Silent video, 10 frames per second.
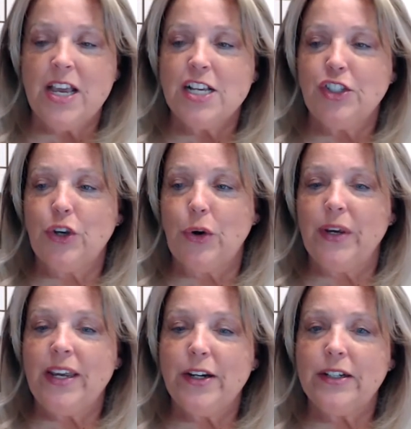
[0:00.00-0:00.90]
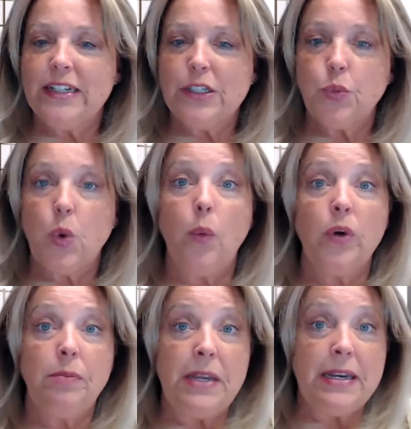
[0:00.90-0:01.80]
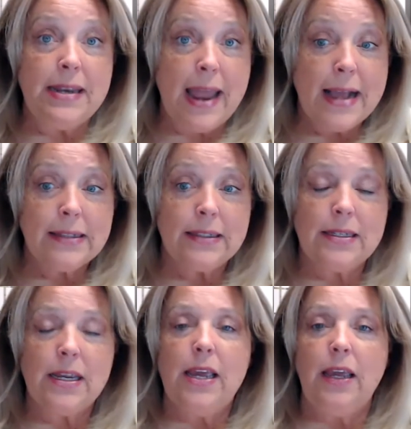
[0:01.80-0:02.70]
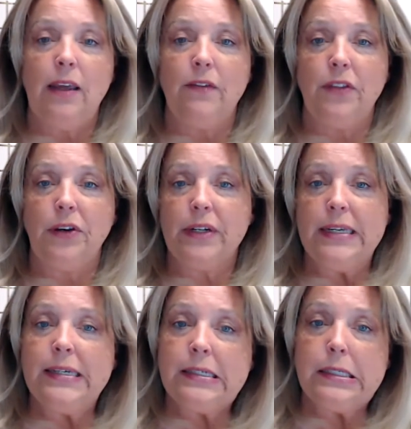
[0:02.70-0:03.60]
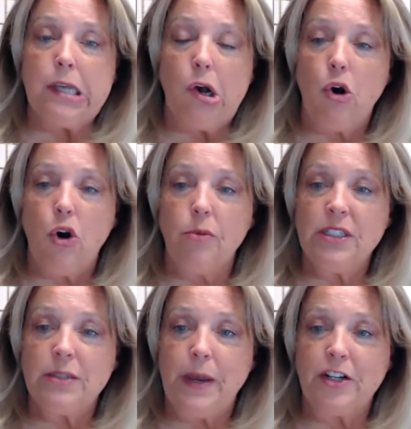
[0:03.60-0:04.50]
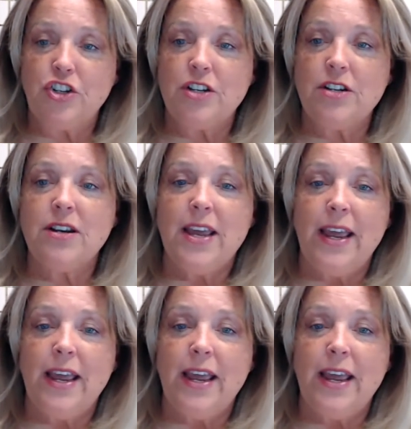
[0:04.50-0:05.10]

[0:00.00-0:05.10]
So here is what would be next if there is a home inspection.